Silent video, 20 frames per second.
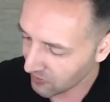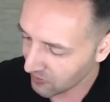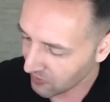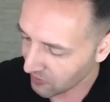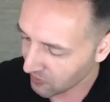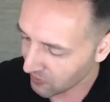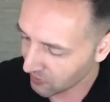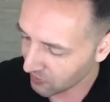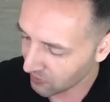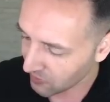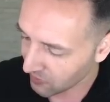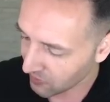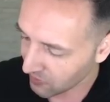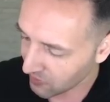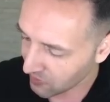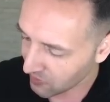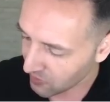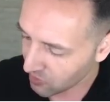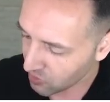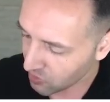heng,
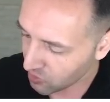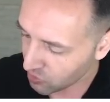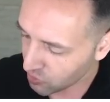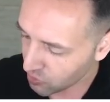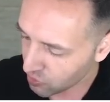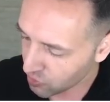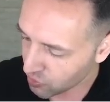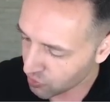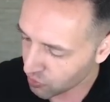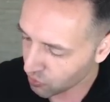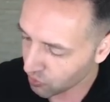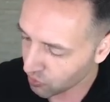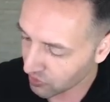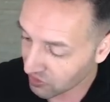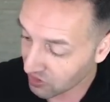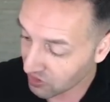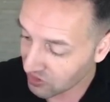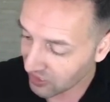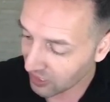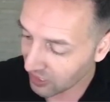shu is
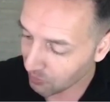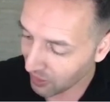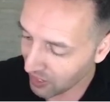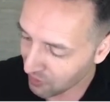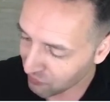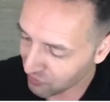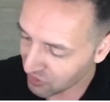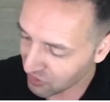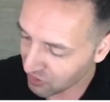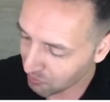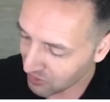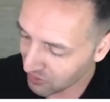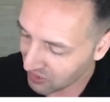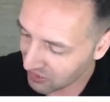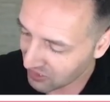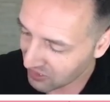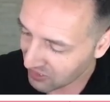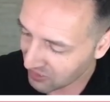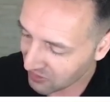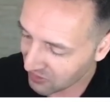the same. Heavy in the
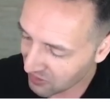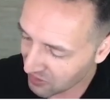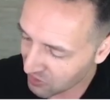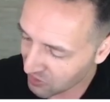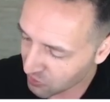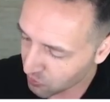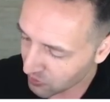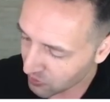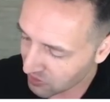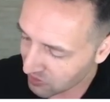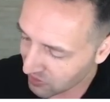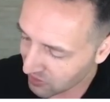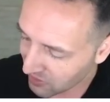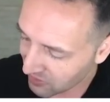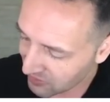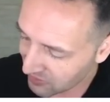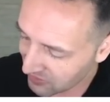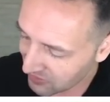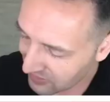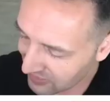beginning,
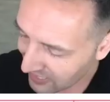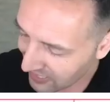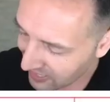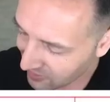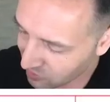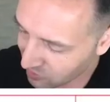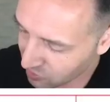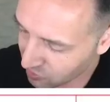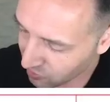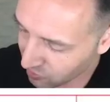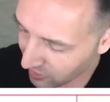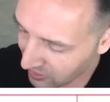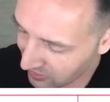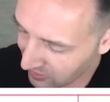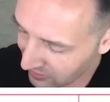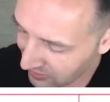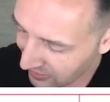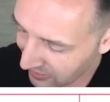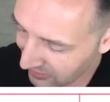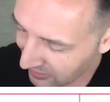twisting, down straight,
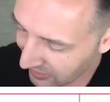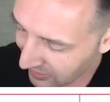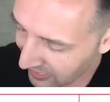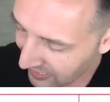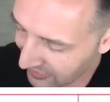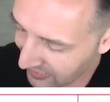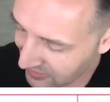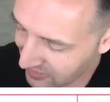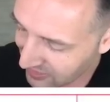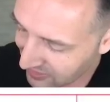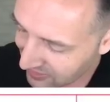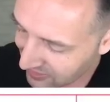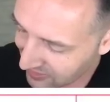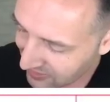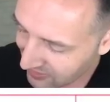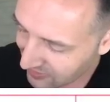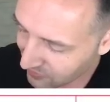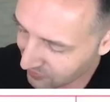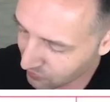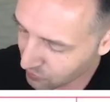and then light
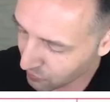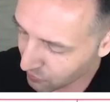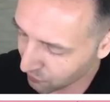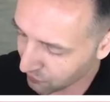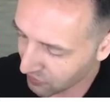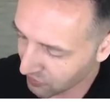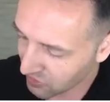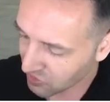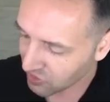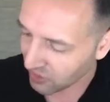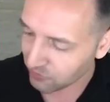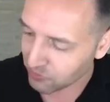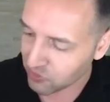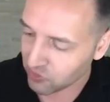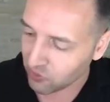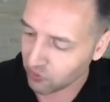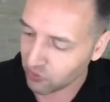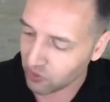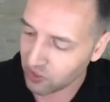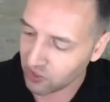to finish up.
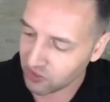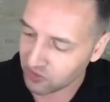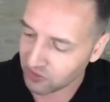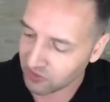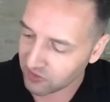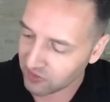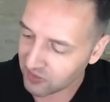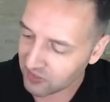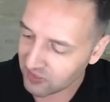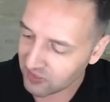So heng,